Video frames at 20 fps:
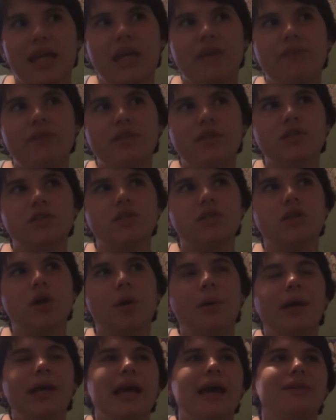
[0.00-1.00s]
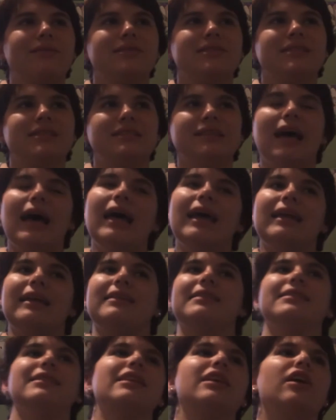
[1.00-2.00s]
even just going outside
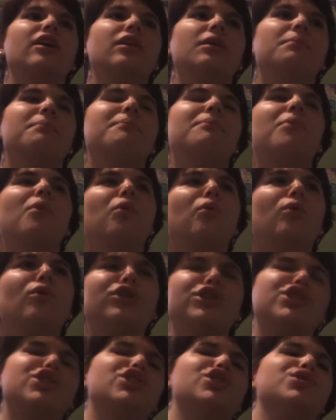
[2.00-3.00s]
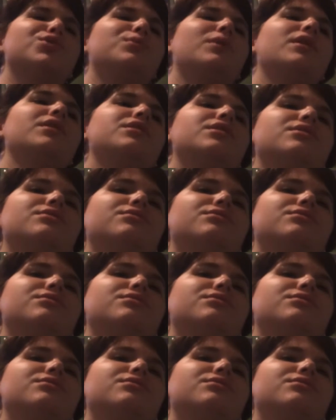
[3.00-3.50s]
and sitting on the porch while